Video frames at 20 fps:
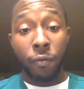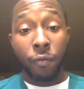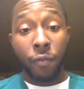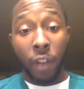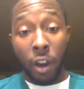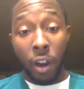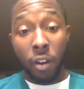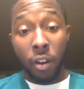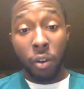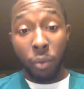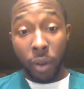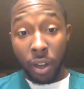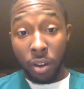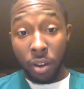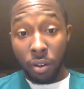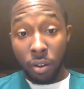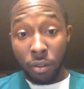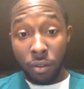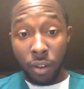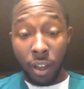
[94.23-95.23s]
very
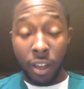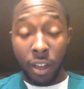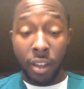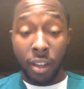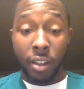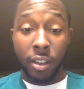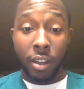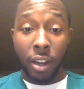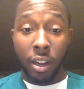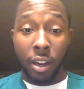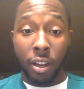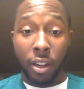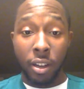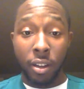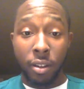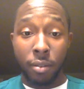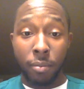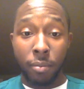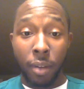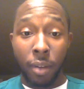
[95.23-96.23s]
well, and
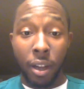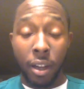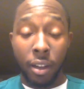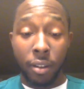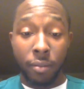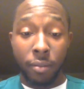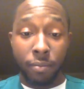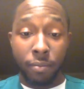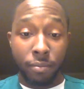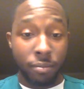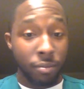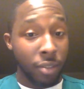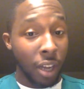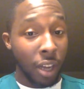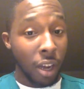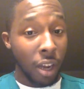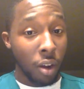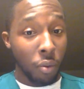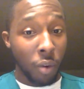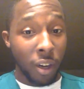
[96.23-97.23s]
I'm
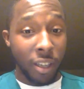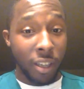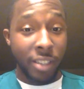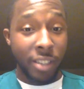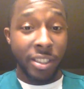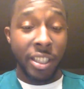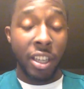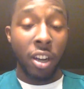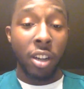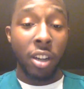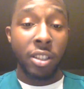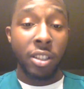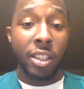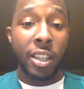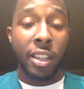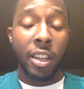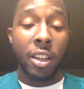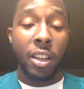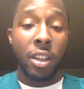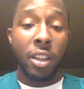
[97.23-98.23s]
now working as an ER
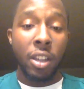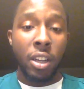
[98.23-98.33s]
tech.